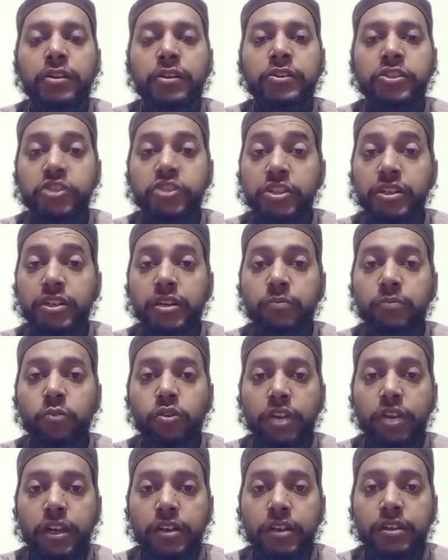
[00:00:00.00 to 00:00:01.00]
teaching a
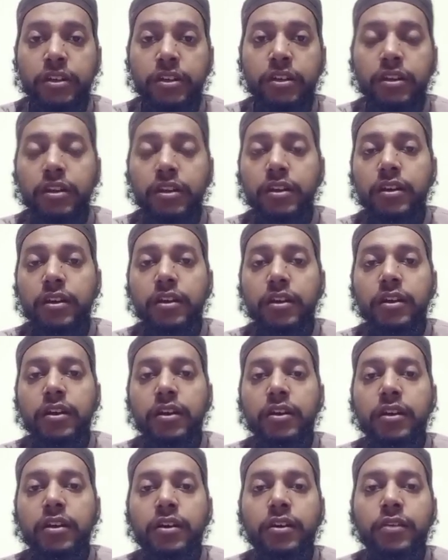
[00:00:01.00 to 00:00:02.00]
booklet
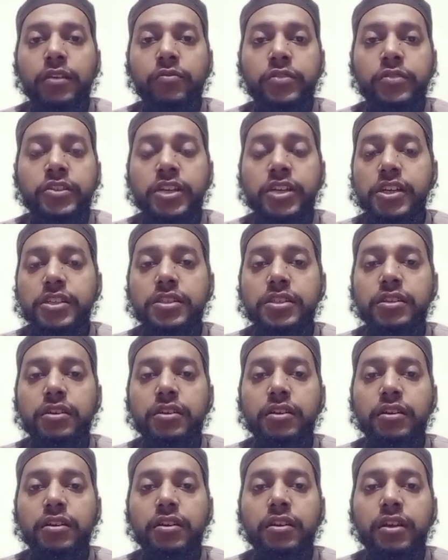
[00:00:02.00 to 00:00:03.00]
which has,
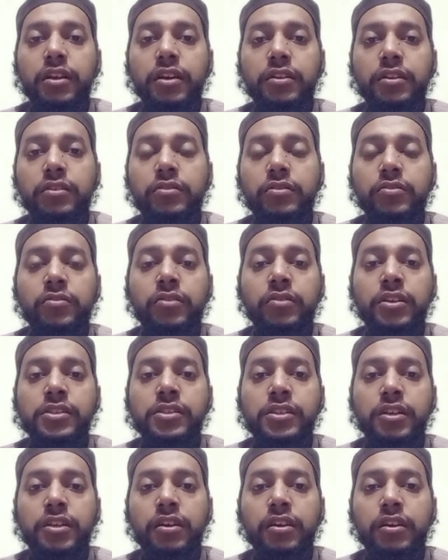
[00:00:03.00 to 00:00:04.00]
like you can
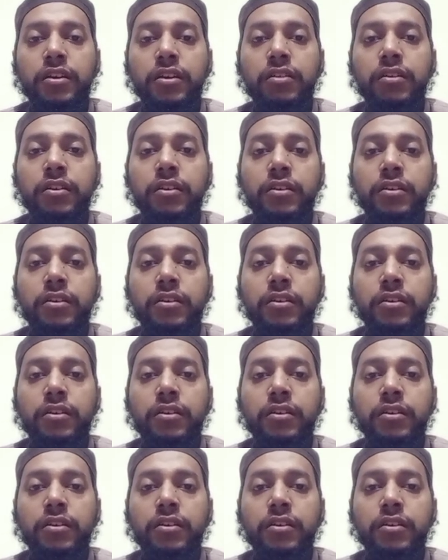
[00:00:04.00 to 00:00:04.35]
say,